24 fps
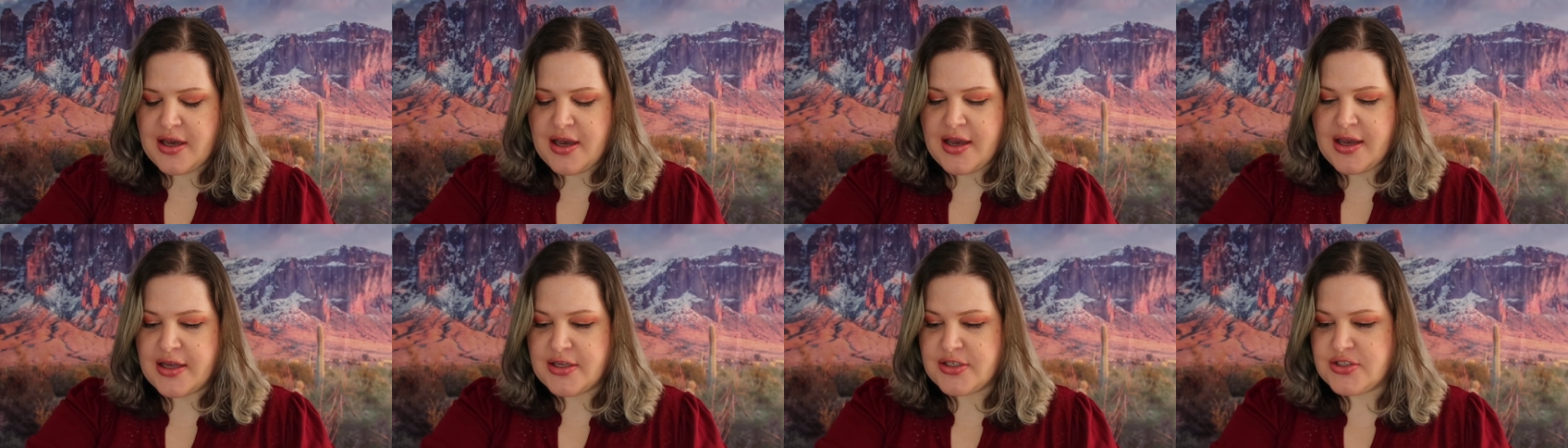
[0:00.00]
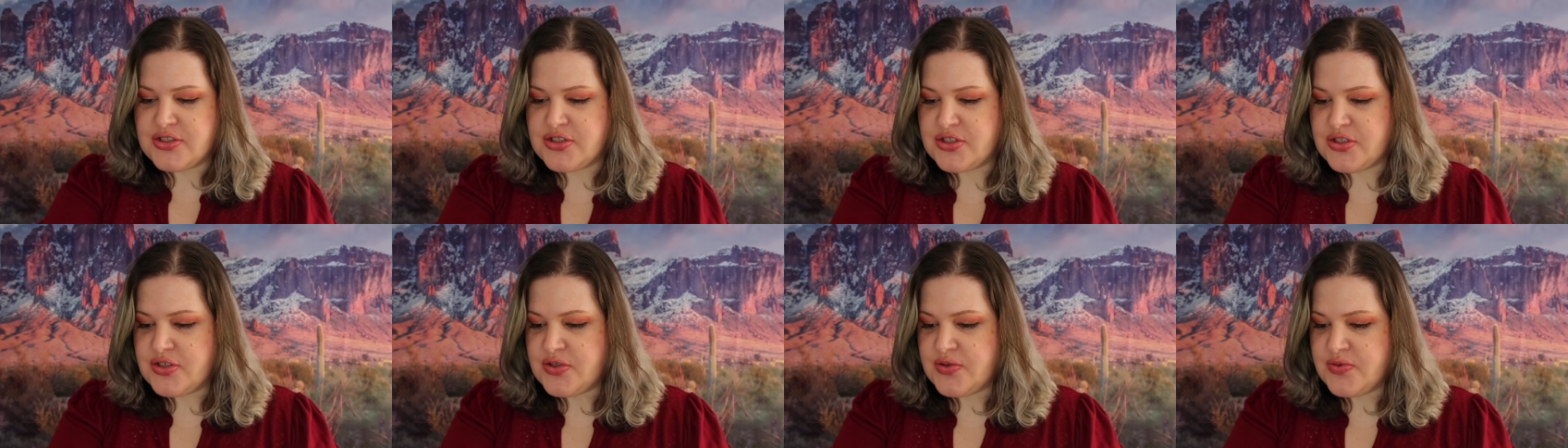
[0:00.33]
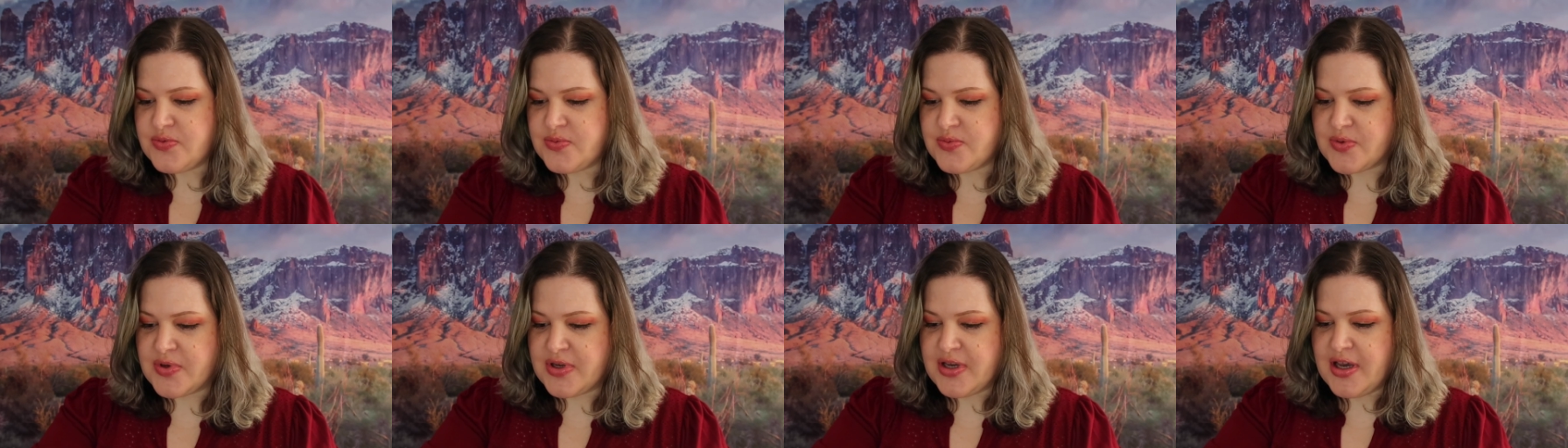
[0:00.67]
I
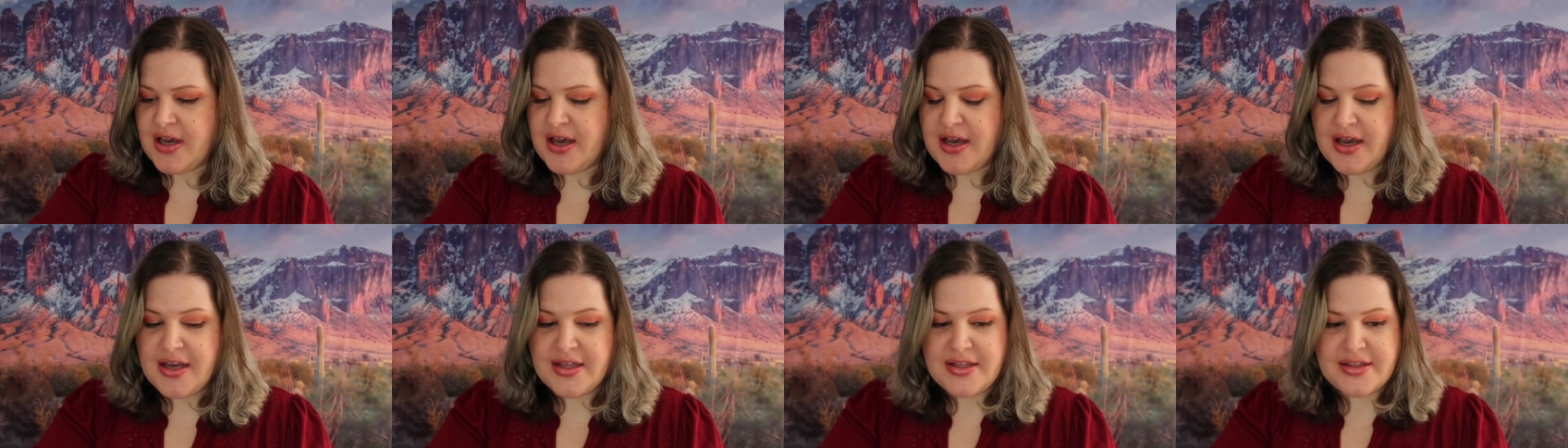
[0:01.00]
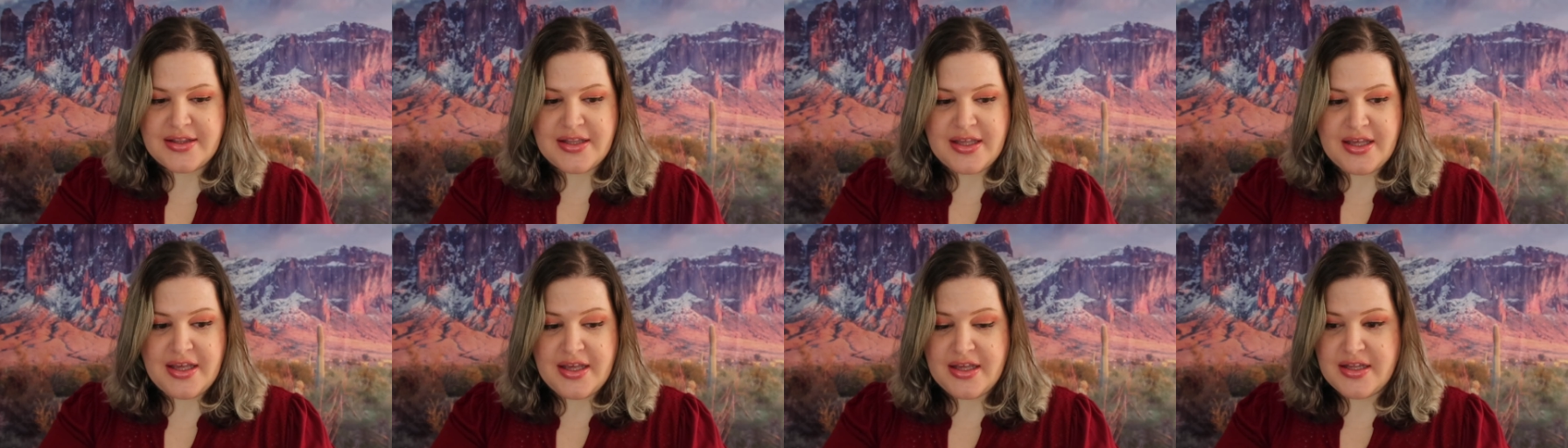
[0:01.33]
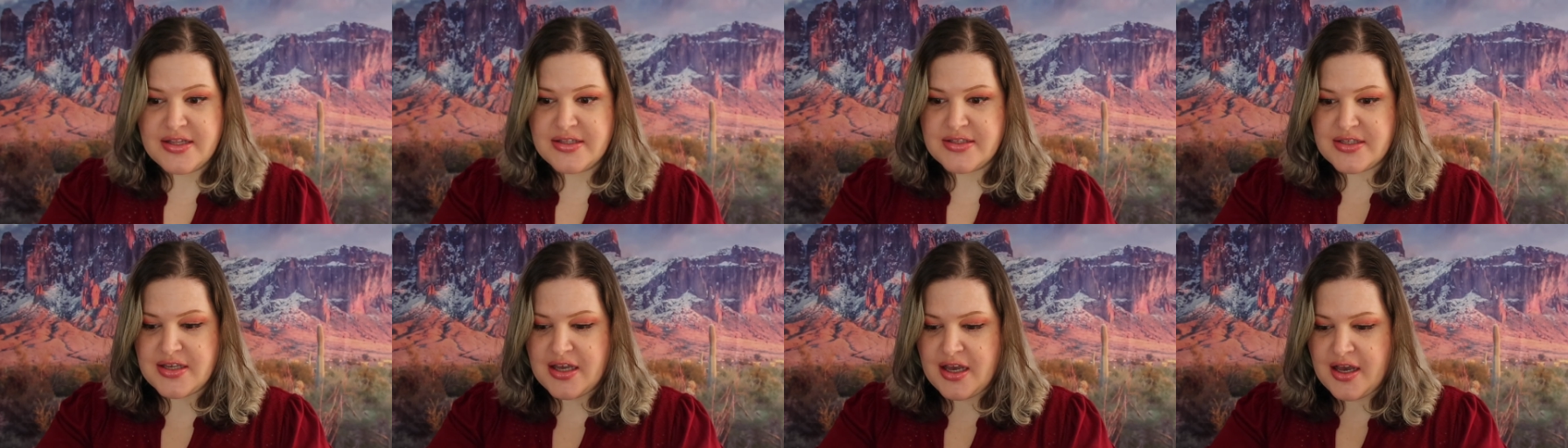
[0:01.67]
do cut the
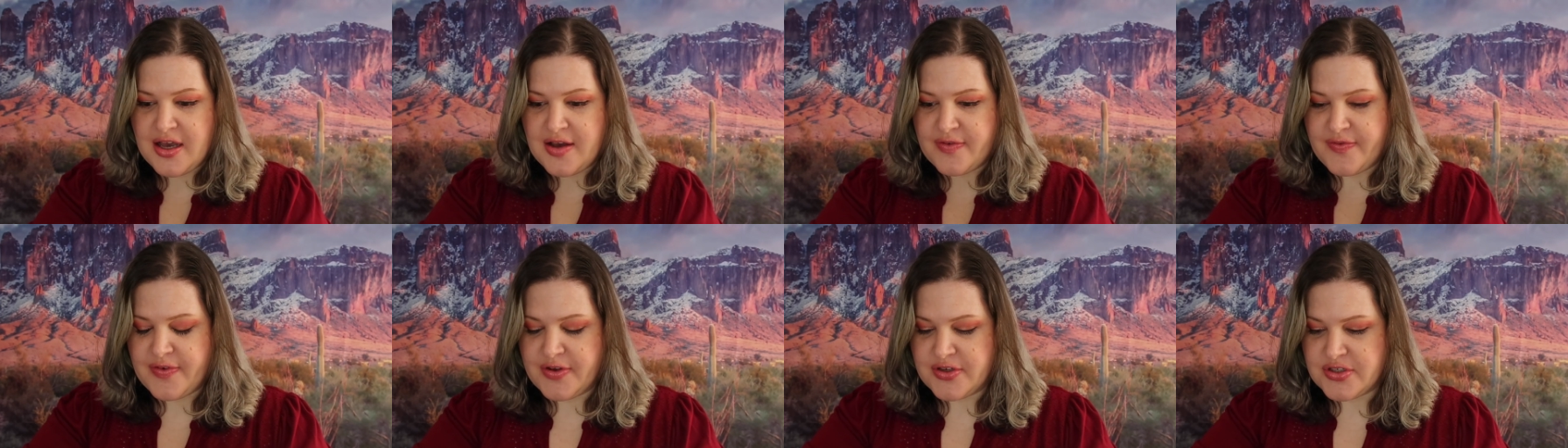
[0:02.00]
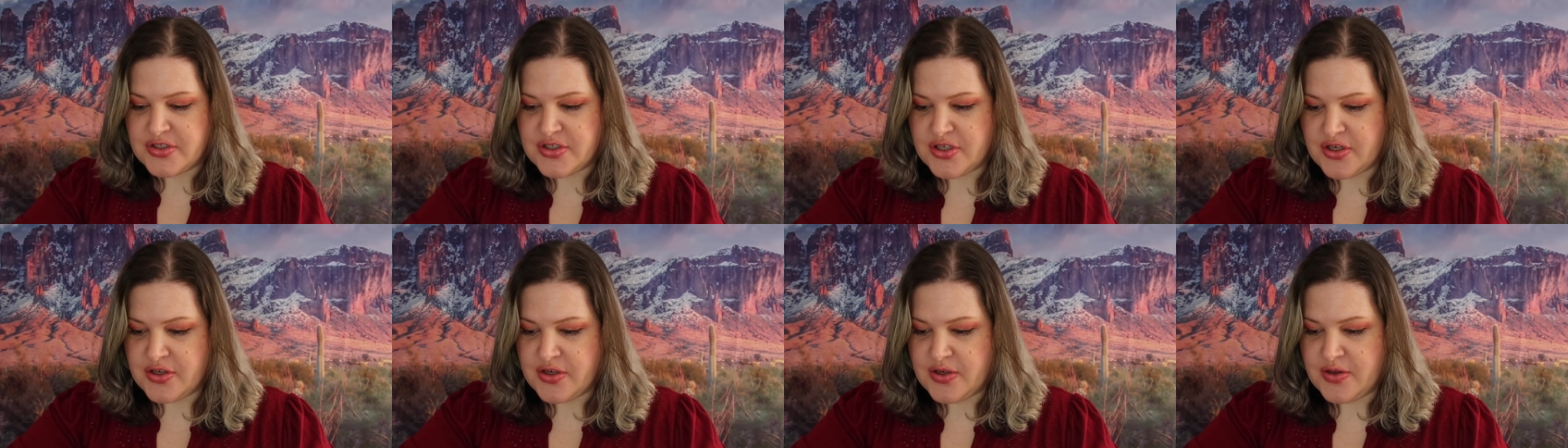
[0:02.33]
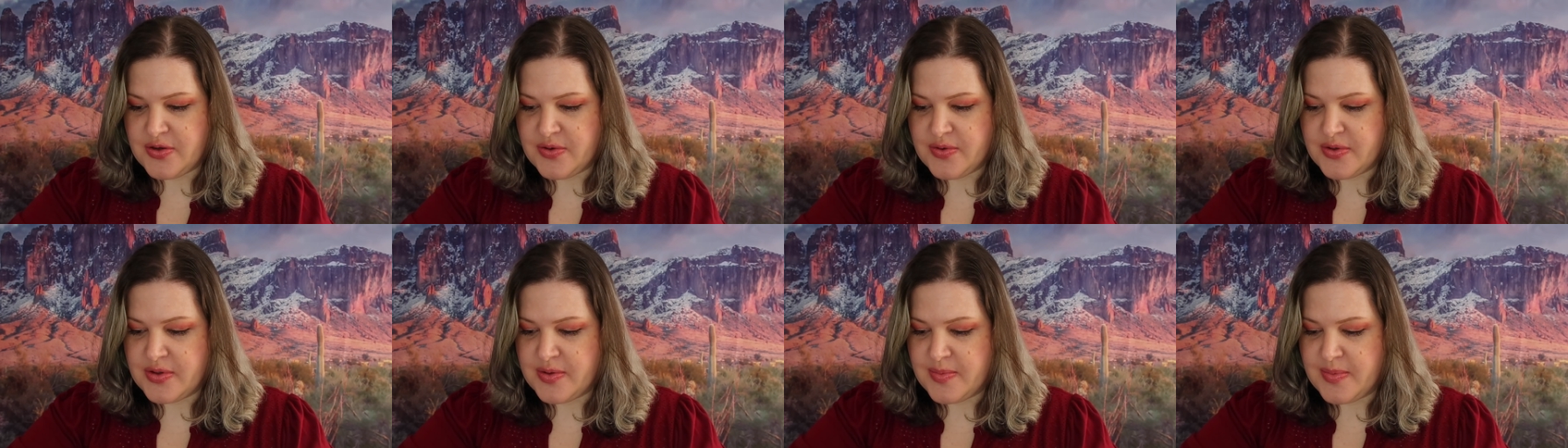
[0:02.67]
ends off. I'll show
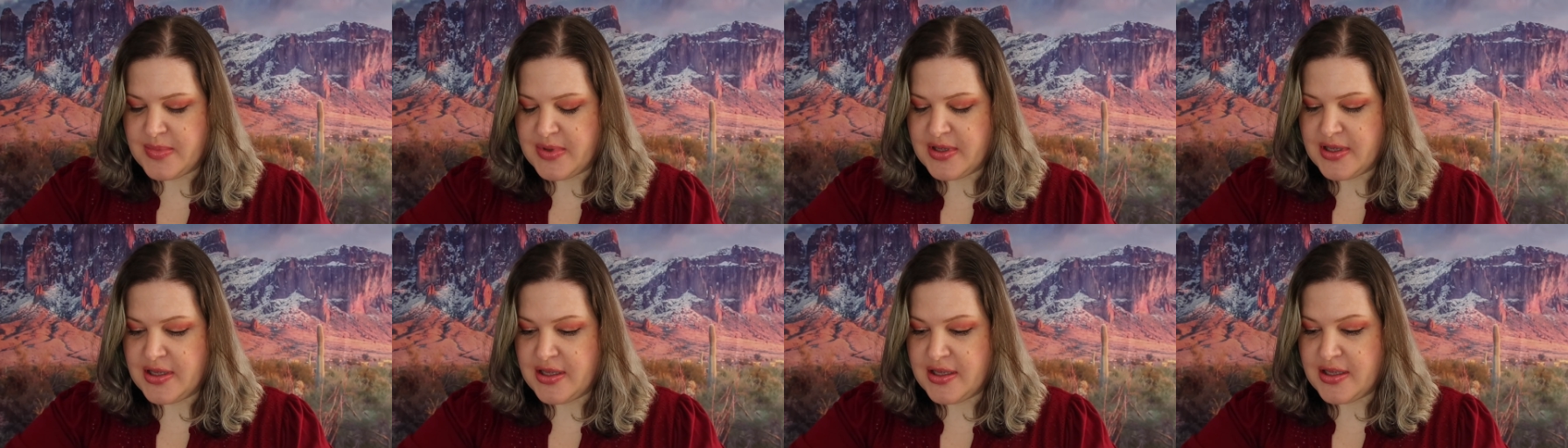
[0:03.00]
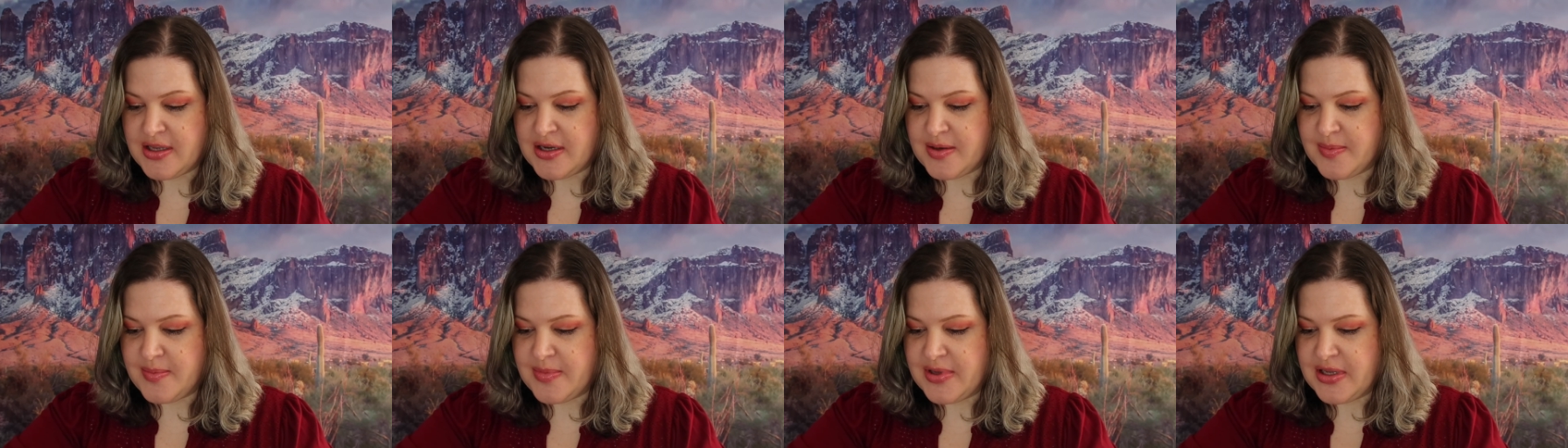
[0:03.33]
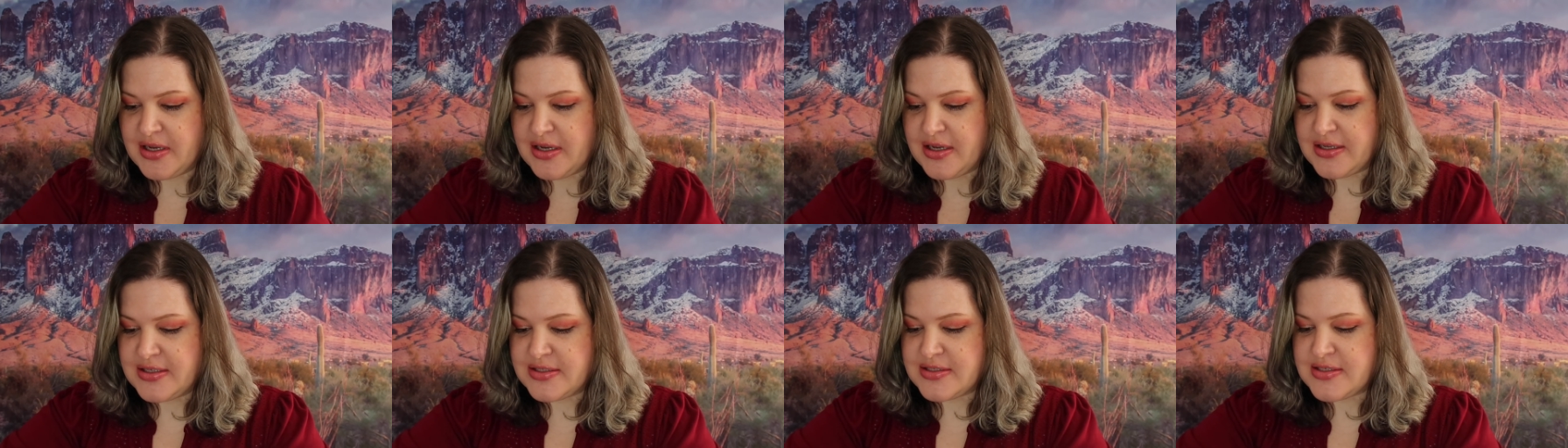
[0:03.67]
you in a
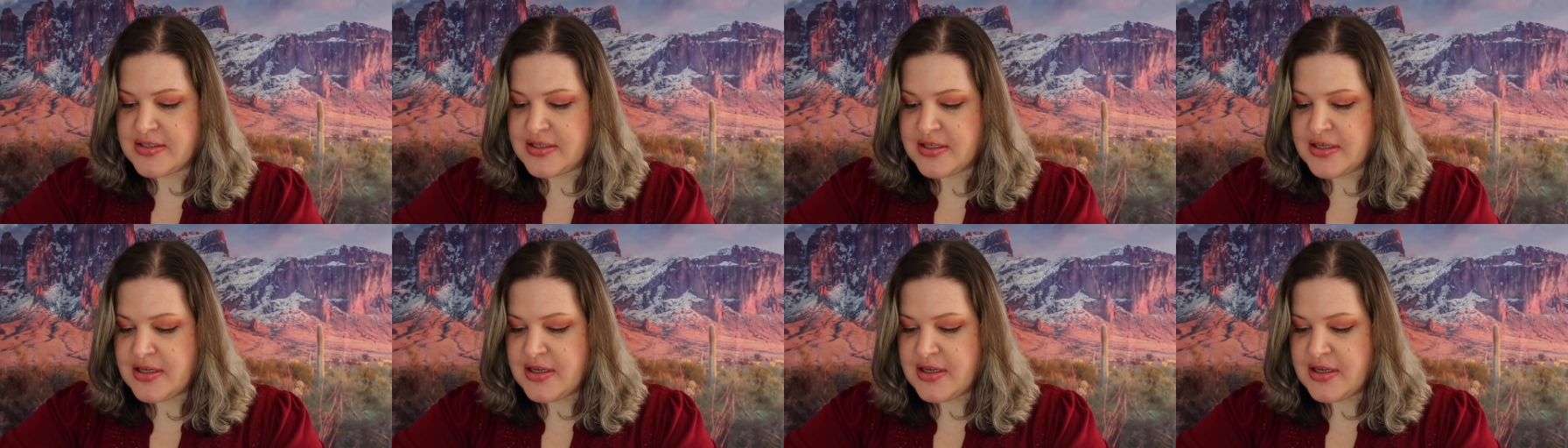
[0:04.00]
minute.